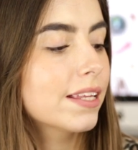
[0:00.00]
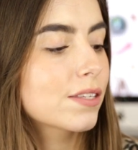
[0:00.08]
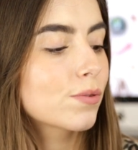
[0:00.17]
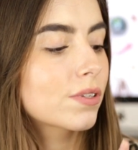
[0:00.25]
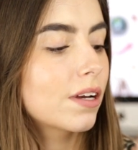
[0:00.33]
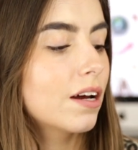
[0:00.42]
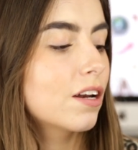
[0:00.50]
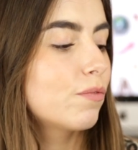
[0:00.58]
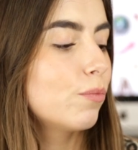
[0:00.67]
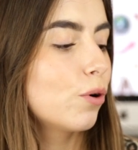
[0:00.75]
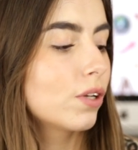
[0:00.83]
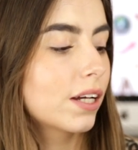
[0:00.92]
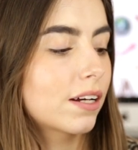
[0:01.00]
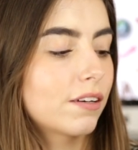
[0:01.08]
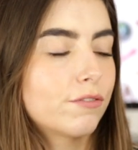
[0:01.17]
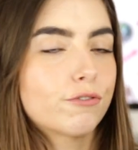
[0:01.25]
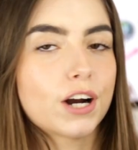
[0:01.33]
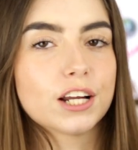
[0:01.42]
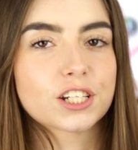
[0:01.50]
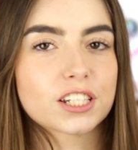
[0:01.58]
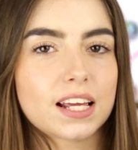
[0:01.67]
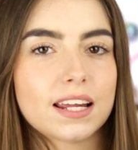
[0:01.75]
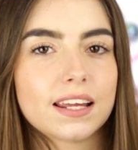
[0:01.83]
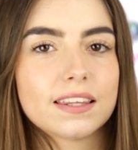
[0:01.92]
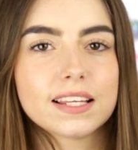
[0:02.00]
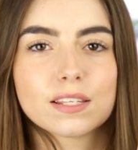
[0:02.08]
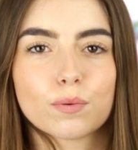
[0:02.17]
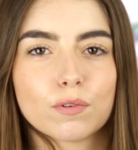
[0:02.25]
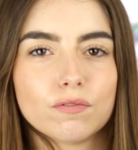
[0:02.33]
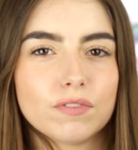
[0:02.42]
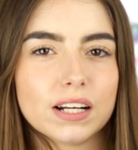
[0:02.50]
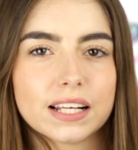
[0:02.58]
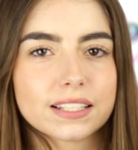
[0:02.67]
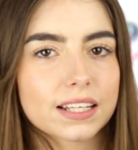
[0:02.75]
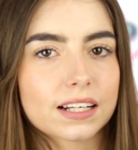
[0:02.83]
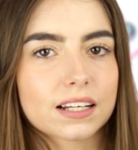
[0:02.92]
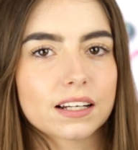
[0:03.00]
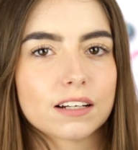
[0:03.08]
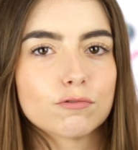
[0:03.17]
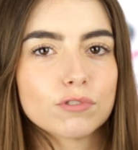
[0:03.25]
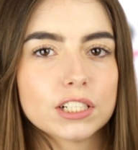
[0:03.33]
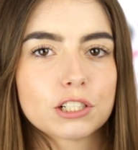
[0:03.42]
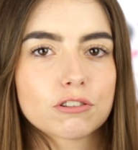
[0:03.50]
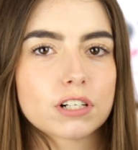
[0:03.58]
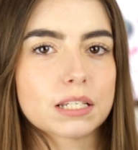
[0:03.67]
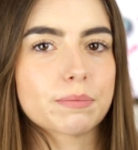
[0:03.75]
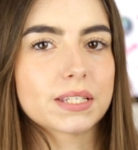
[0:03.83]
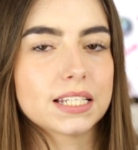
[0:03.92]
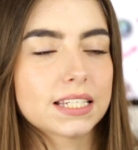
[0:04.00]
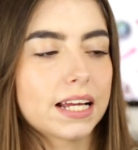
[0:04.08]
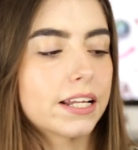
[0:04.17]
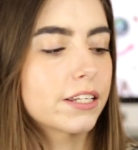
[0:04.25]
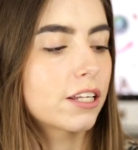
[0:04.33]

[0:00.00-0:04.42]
This one's kind of more like a fresh scent and this one really is like a rich Christmassy scent.